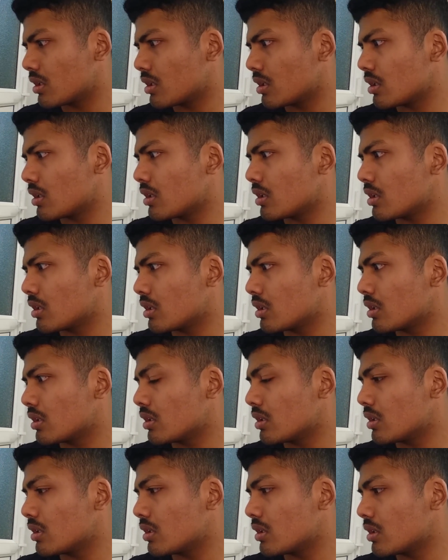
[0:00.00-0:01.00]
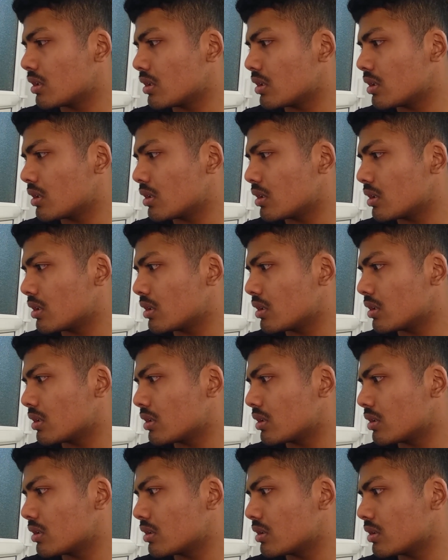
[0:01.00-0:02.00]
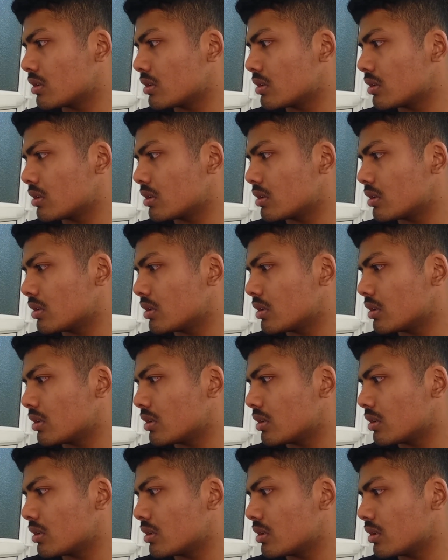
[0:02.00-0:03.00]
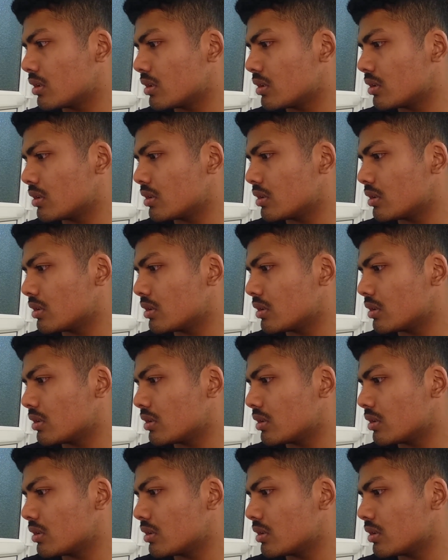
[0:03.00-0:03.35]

[no speech]